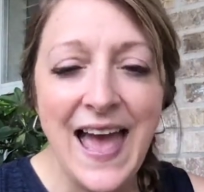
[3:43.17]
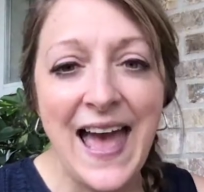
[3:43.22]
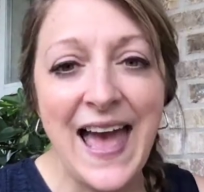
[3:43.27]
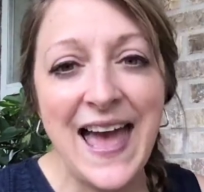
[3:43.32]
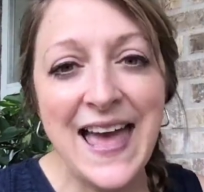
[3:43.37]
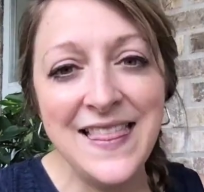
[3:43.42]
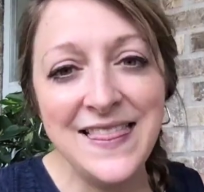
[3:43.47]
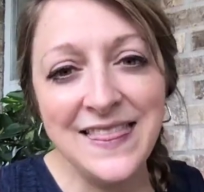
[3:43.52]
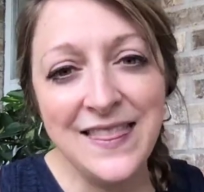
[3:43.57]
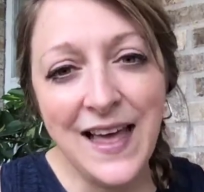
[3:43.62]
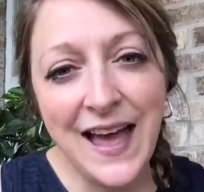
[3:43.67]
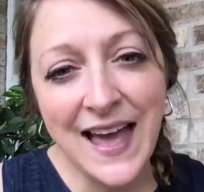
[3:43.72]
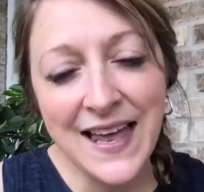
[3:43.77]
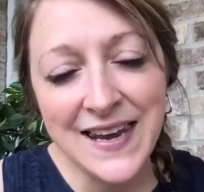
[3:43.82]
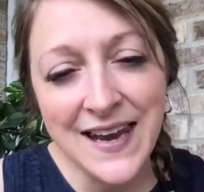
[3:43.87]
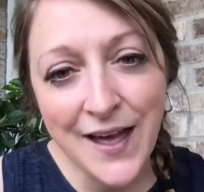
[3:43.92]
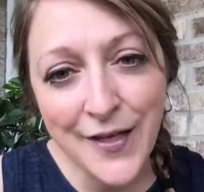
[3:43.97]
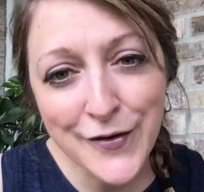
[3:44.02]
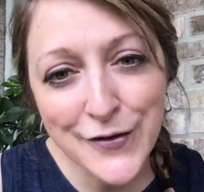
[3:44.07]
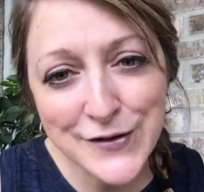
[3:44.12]
And
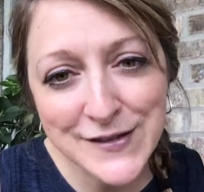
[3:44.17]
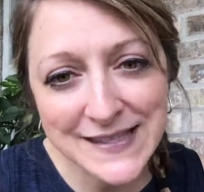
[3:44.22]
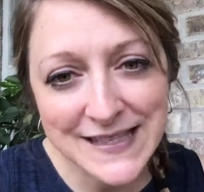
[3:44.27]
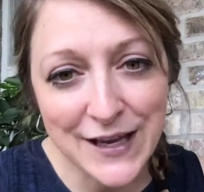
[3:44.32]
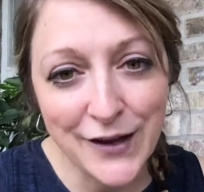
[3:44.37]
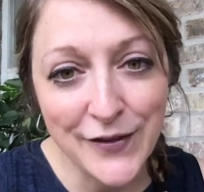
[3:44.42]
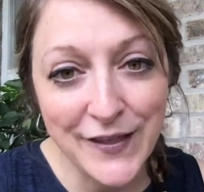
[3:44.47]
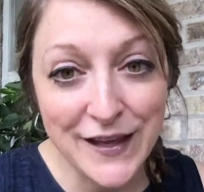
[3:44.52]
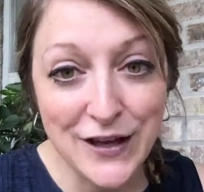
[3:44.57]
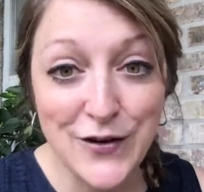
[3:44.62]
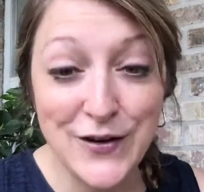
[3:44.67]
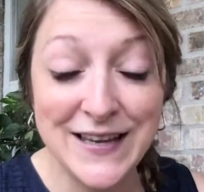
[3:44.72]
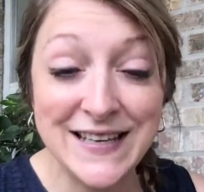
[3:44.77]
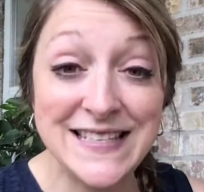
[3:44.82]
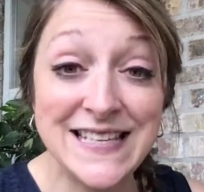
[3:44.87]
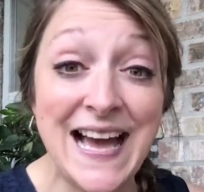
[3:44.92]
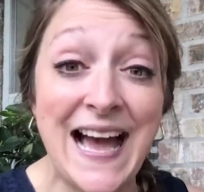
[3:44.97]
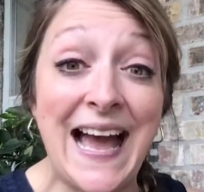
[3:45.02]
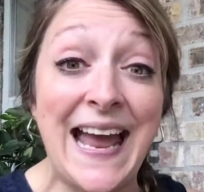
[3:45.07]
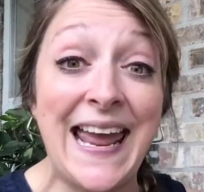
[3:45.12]
another skill that you could
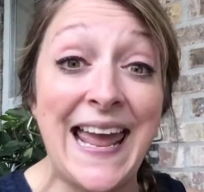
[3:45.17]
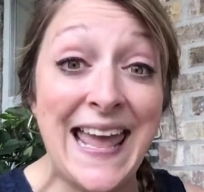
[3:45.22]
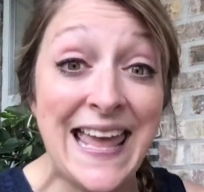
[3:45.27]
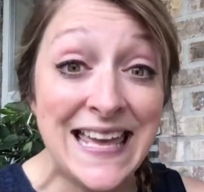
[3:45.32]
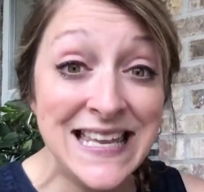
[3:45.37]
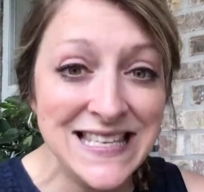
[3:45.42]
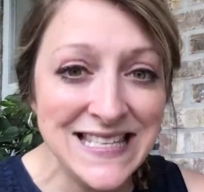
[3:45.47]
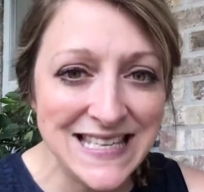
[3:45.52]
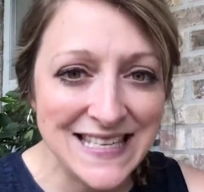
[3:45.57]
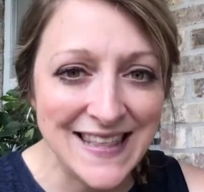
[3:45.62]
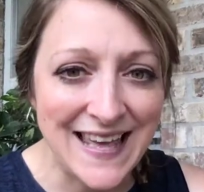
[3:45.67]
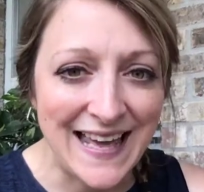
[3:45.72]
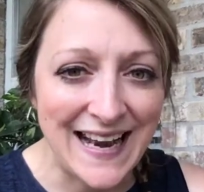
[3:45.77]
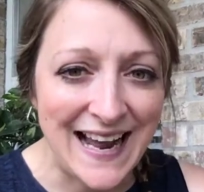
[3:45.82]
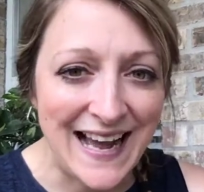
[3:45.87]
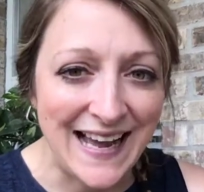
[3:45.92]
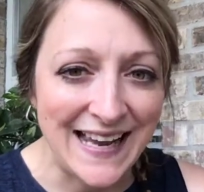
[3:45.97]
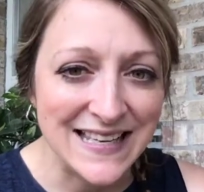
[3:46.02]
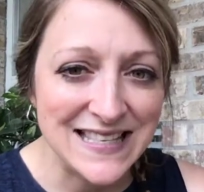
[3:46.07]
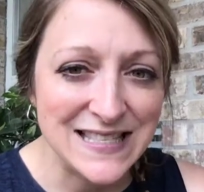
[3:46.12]
tie into that
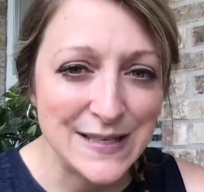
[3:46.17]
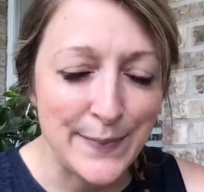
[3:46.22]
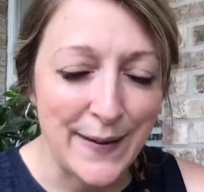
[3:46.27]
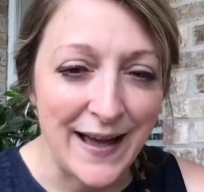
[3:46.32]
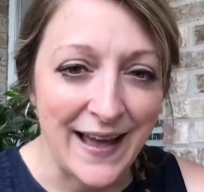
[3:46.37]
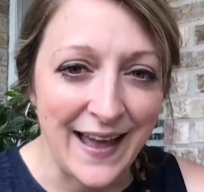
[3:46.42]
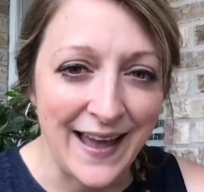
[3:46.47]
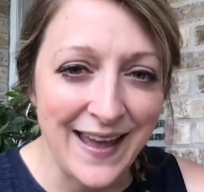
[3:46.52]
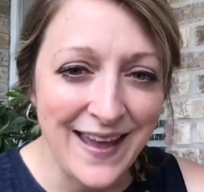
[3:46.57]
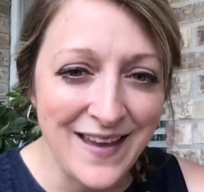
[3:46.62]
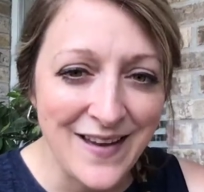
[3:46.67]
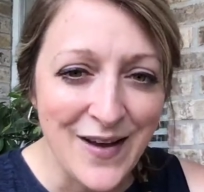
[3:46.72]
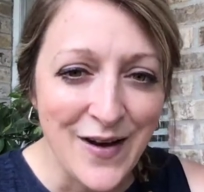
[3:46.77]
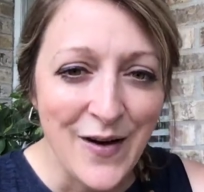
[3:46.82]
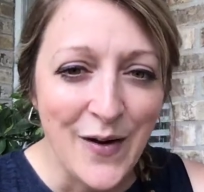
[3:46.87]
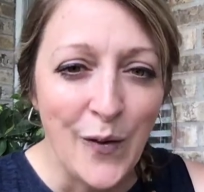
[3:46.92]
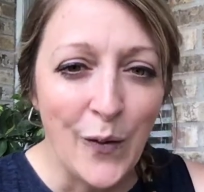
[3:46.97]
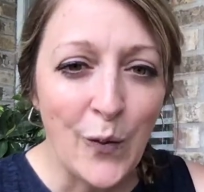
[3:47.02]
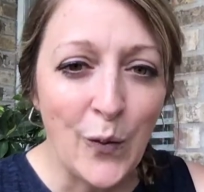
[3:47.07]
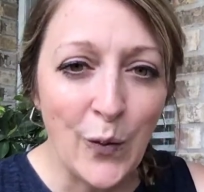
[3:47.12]
I Spy
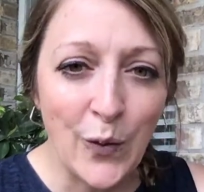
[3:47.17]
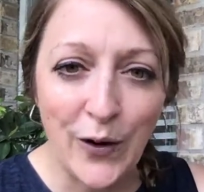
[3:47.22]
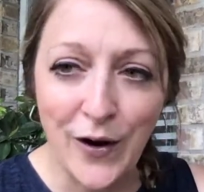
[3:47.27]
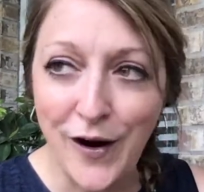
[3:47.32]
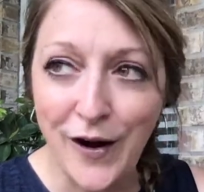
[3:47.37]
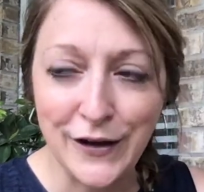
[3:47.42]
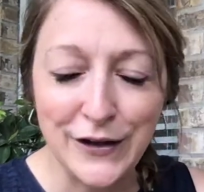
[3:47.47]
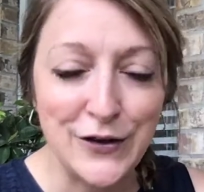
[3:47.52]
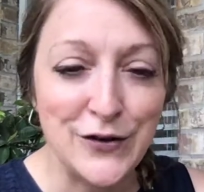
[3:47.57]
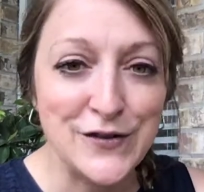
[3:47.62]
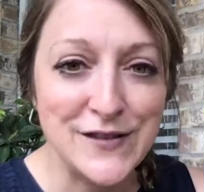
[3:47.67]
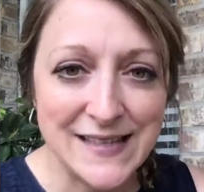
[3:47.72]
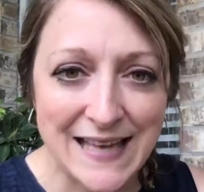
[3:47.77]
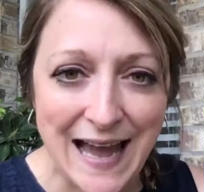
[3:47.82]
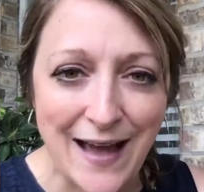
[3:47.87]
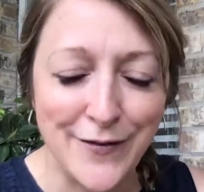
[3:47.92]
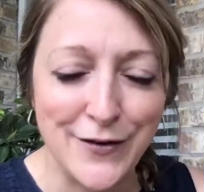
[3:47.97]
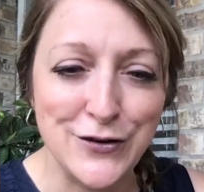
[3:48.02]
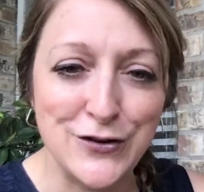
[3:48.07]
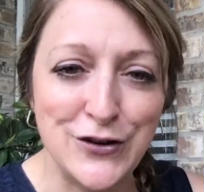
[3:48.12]
or on your
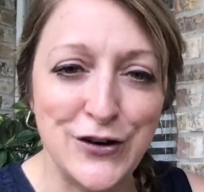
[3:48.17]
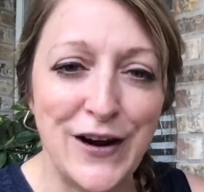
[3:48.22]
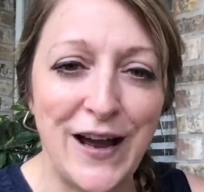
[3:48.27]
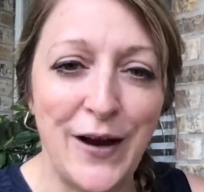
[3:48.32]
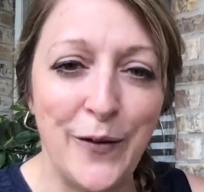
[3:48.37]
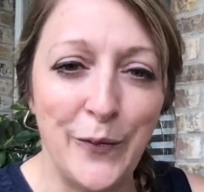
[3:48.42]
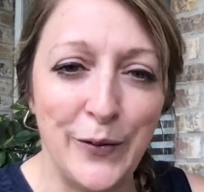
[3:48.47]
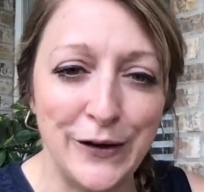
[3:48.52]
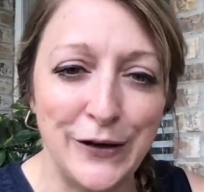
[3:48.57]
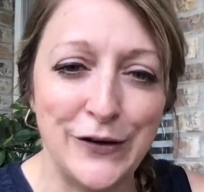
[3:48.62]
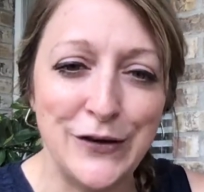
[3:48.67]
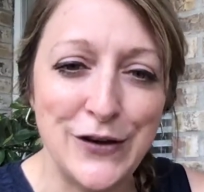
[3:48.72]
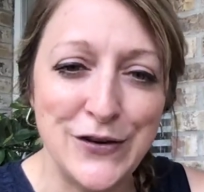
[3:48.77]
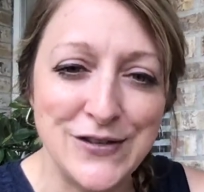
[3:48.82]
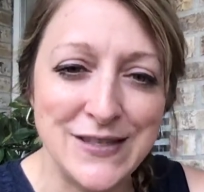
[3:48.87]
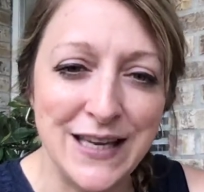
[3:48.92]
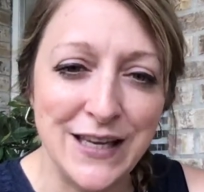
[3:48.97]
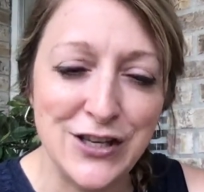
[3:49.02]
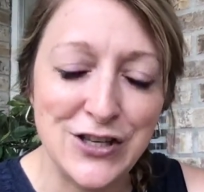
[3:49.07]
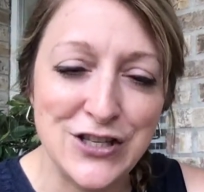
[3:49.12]
scavenger hunt when you're
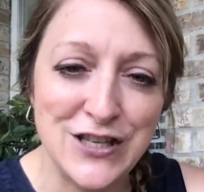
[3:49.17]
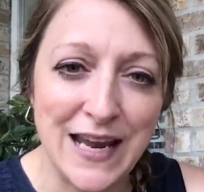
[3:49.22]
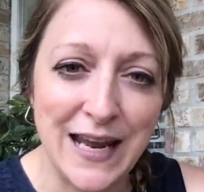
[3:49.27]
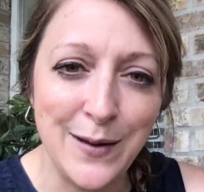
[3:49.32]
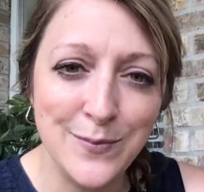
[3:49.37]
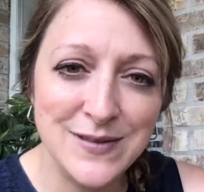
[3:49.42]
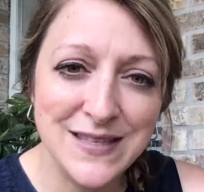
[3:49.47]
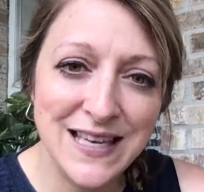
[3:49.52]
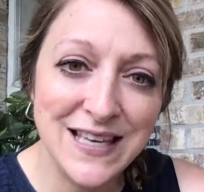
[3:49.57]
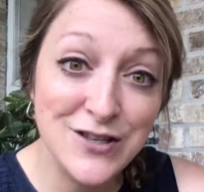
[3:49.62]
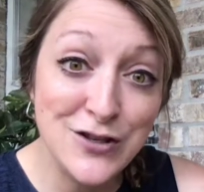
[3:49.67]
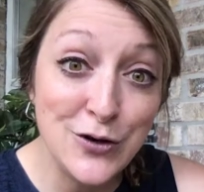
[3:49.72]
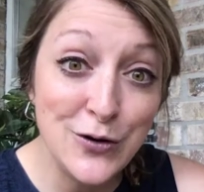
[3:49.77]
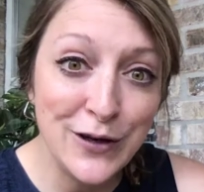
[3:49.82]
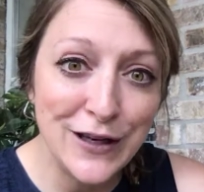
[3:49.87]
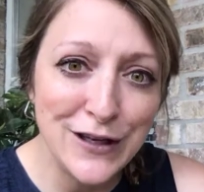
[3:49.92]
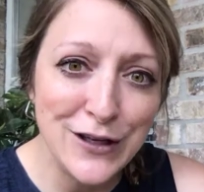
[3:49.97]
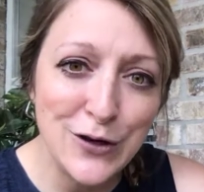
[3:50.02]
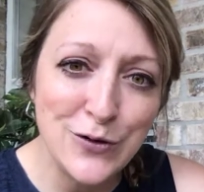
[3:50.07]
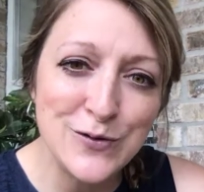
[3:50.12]
using shapes is you
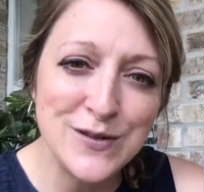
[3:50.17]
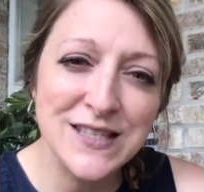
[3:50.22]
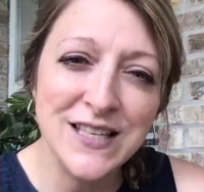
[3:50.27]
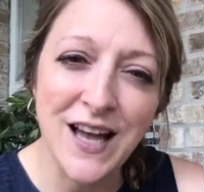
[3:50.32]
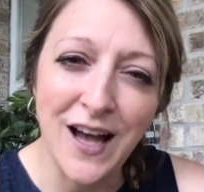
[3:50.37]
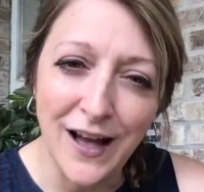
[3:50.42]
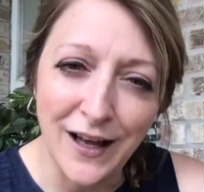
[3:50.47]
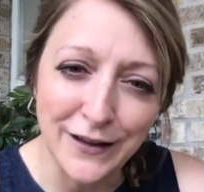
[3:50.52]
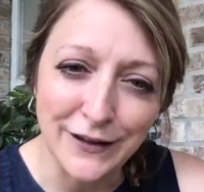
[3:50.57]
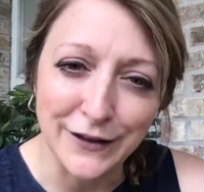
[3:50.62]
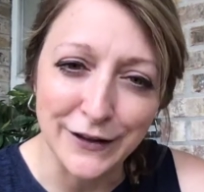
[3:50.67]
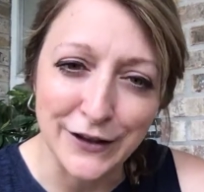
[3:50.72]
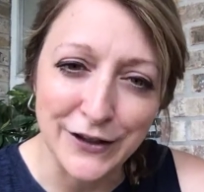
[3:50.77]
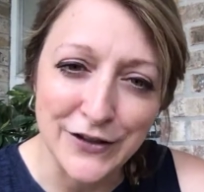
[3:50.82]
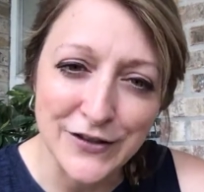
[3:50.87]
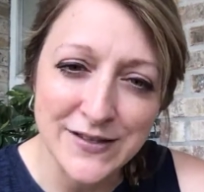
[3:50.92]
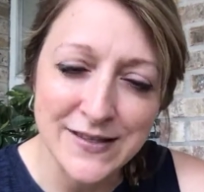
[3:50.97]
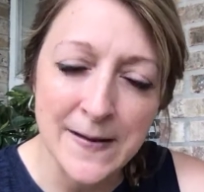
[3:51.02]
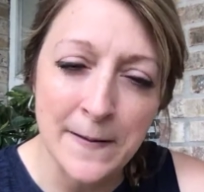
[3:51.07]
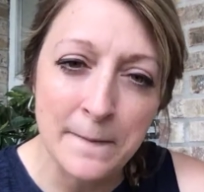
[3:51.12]
can use
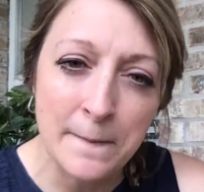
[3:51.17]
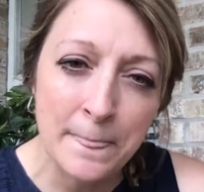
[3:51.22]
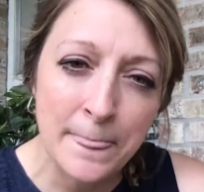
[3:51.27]
colors.